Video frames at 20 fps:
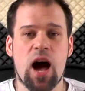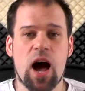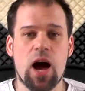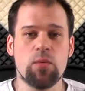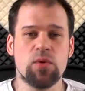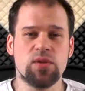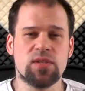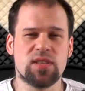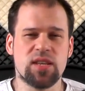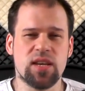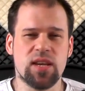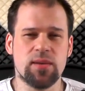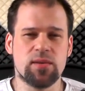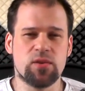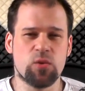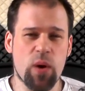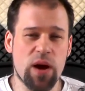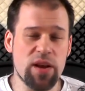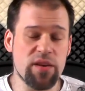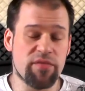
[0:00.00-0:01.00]
I would say
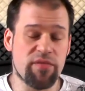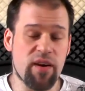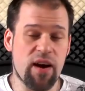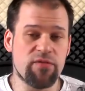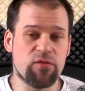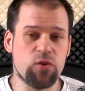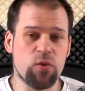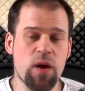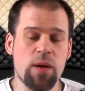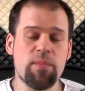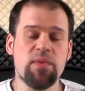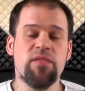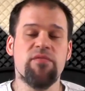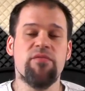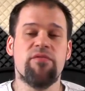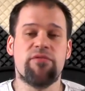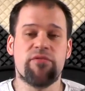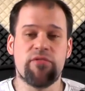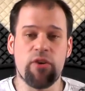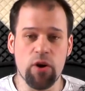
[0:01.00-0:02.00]
25 to maybe
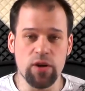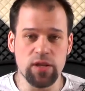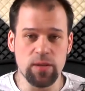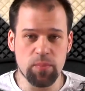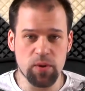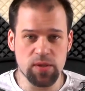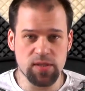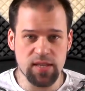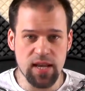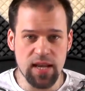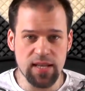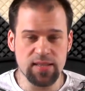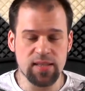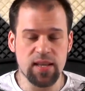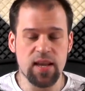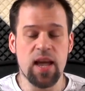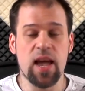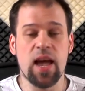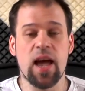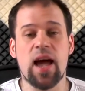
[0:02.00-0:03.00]
even
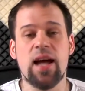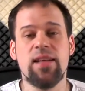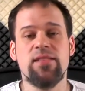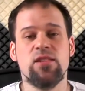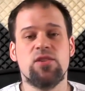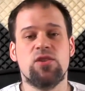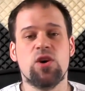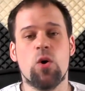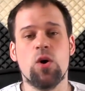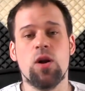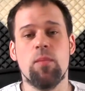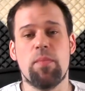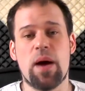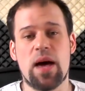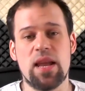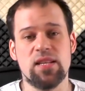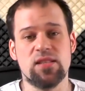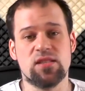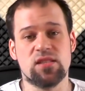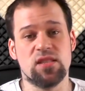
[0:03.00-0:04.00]
30%, and the tonal
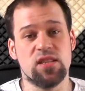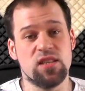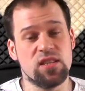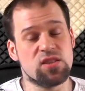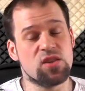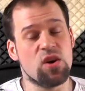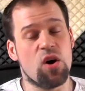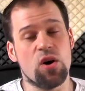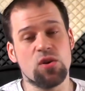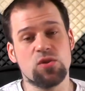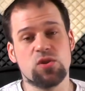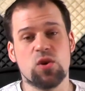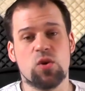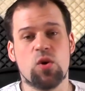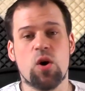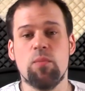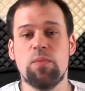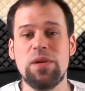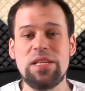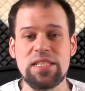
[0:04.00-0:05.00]
balance is
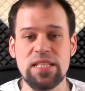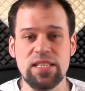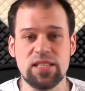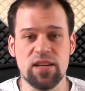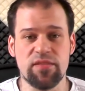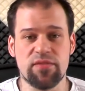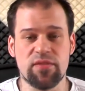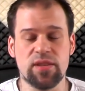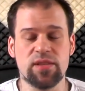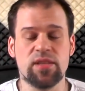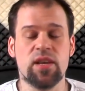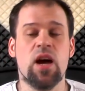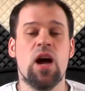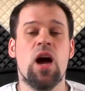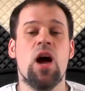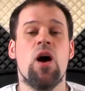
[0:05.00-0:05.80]
also completely different.